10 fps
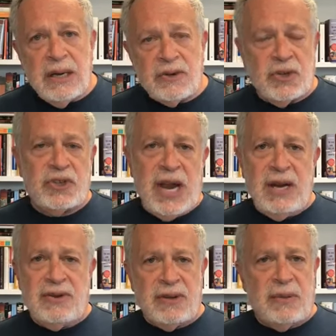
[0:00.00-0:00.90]
to
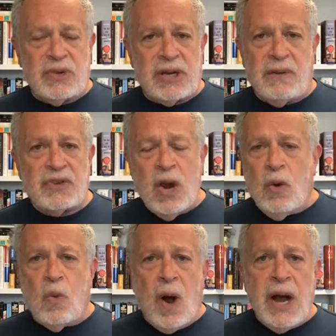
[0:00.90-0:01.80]
say to themselves,
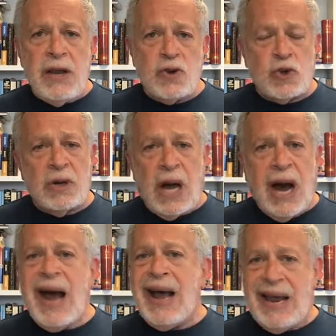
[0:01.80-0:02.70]
why should
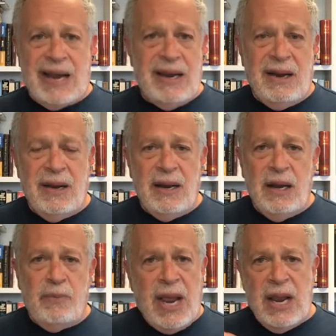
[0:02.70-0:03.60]
I
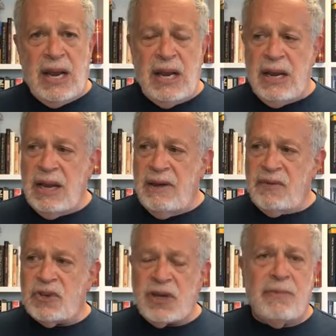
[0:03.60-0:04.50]
pay
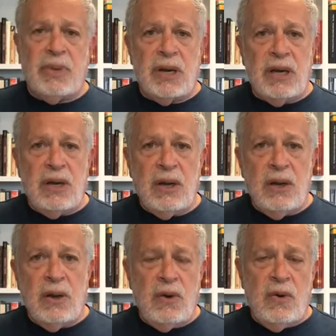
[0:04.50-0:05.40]
for somebody
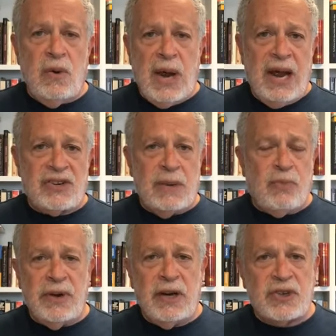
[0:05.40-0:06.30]
who has a
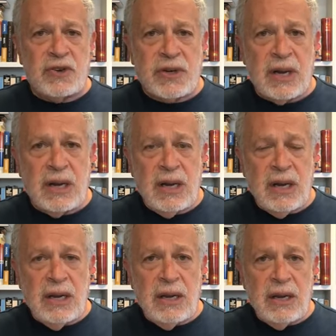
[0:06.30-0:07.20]
pre-existing
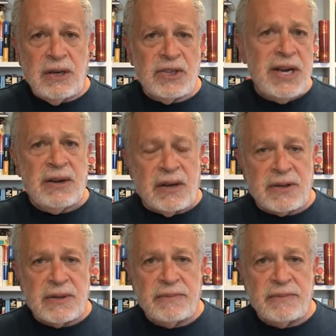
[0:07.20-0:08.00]
sickness?